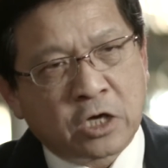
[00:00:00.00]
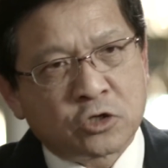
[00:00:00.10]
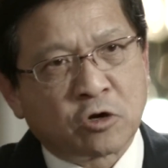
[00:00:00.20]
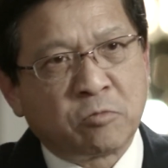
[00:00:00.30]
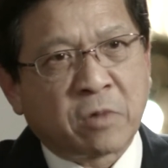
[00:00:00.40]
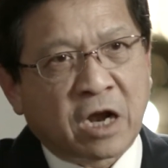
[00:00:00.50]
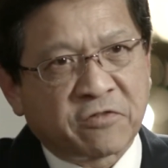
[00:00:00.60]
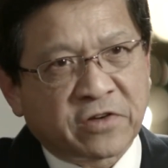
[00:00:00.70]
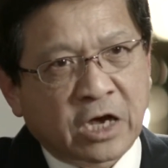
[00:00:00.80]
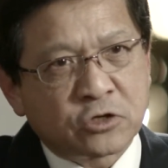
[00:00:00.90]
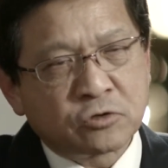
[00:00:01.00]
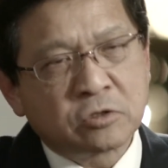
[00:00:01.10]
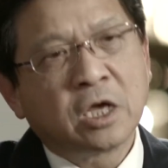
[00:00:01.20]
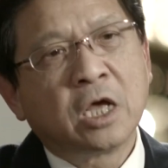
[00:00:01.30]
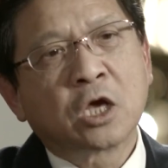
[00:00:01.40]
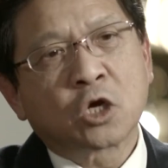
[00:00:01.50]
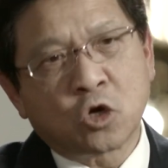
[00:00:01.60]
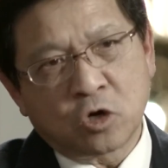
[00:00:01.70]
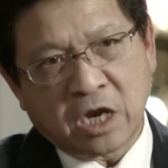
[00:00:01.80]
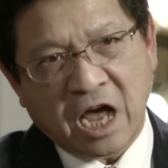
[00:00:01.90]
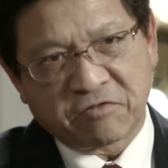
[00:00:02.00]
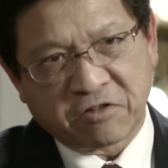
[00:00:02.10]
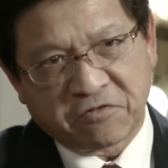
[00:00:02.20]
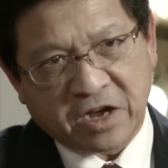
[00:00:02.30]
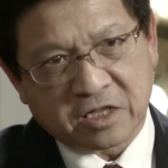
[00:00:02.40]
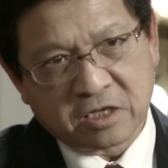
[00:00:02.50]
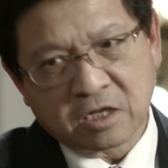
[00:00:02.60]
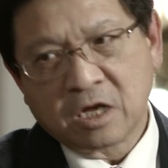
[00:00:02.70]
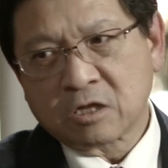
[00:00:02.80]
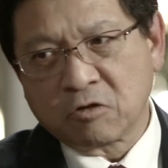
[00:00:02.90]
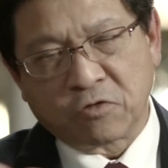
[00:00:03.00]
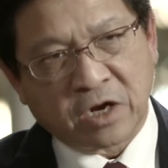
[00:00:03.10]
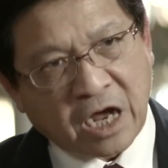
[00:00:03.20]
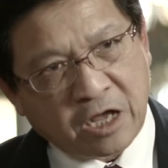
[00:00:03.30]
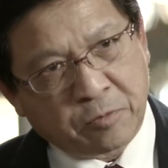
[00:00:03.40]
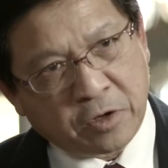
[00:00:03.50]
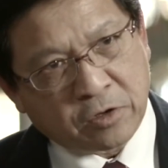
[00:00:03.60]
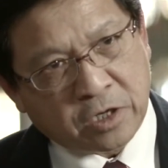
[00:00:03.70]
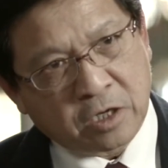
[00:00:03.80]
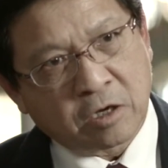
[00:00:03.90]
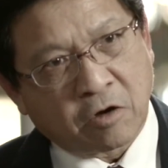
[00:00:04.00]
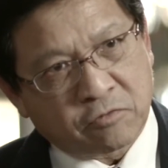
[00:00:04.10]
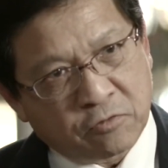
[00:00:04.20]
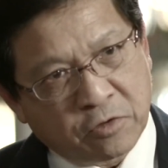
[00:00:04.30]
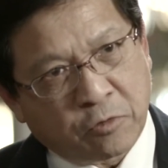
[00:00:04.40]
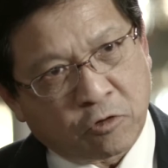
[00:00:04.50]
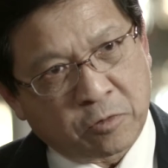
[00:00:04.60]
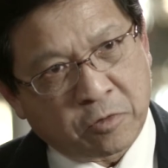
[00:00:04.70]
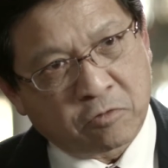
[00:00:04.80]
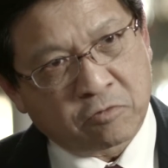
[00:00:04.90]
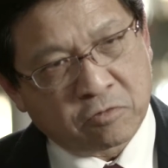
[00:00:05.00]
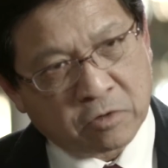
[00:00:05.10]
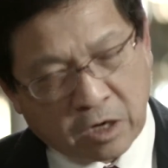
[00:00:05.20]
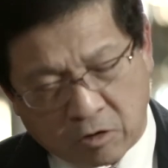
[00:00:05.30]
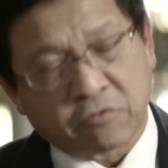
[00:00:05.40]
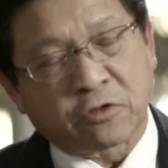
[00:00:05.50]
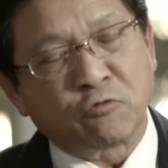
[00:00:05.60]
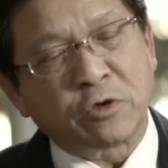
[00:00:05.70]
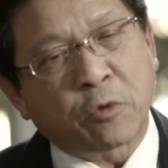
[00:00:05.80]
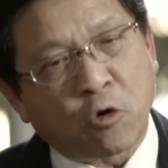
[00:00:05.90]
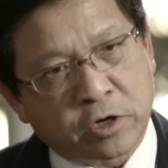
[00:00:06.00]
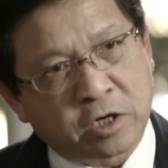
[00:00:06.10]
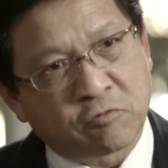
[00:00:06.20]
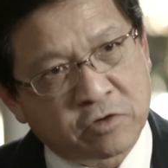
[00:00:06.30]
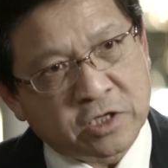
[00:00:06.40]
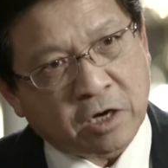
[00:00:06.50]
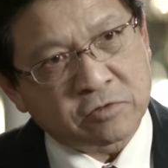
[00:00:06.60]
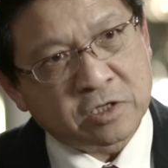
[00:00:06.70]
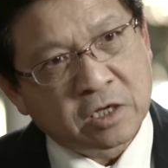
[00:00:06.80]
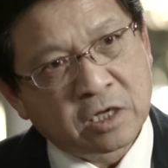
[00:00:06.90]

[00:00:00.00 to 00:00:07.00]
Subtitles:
a certain modification could have affected the reliability of the reported results.